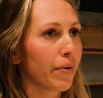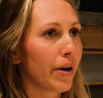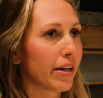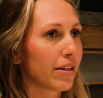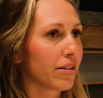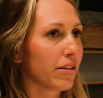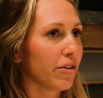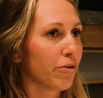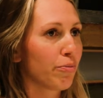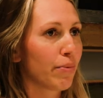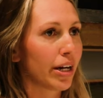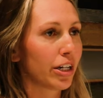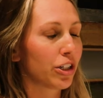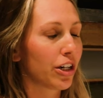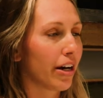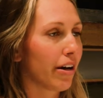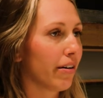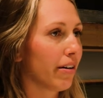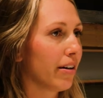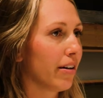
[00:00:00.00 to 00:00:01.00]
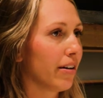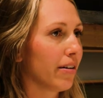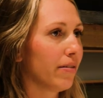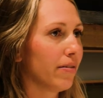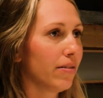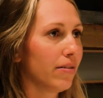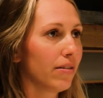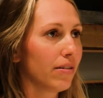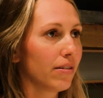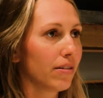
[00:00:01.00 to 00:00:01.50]
rest of my childhood
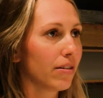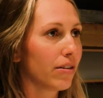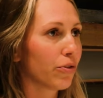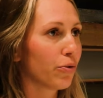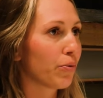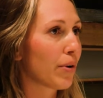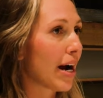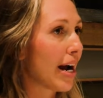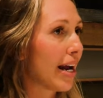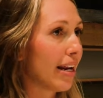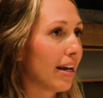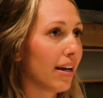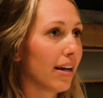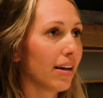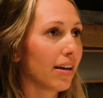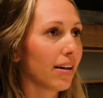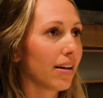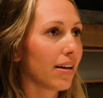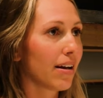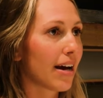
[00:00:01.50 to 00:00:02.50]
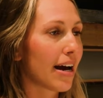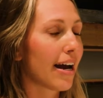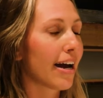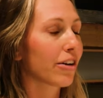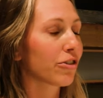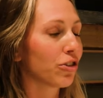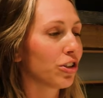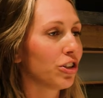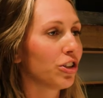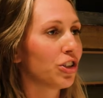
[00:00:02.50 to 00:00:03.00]
riding, and I
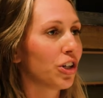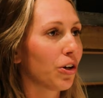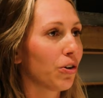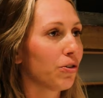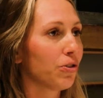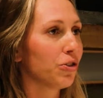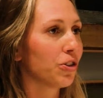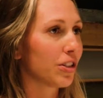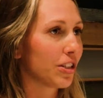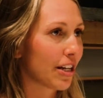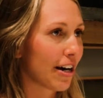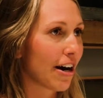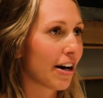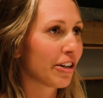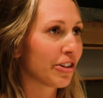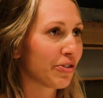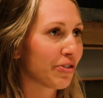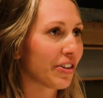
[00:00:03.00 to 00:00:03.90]
actually showed dressage